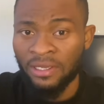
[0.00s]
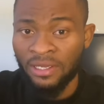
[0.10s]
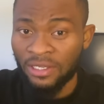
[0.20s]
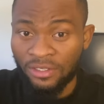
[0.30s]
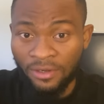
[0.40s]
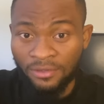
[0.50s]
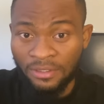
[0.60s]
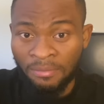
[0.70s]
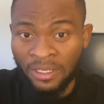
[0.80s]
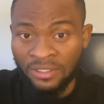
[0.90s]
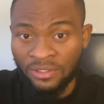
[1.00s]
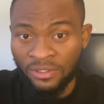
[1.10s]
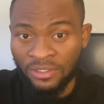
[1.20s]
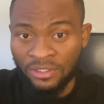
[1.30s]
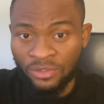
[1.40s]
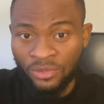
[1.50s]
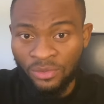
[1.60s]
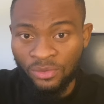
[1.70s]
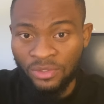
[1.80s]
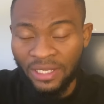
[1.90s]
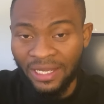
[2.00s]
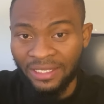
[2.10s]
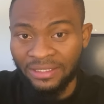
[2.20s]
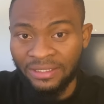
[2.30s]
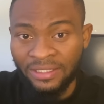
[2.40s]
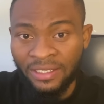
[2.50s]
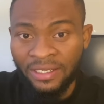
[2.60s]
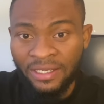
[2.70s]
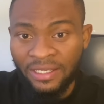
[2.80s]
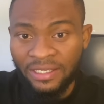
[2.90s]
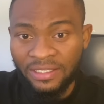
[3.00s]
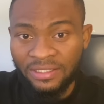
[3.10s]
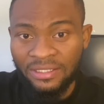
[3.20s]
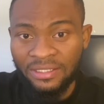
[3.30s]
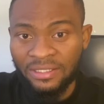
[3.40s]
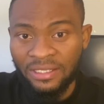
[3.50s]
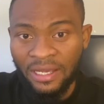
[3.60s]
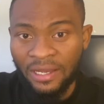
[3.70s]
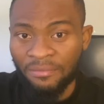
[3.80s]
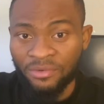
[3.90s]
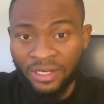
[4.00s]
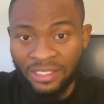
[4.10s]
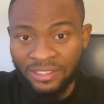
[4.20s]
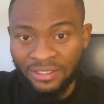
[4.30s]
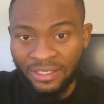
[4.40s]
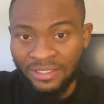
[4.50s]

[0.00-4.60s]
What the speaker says: It all depends on the schools and its criteria.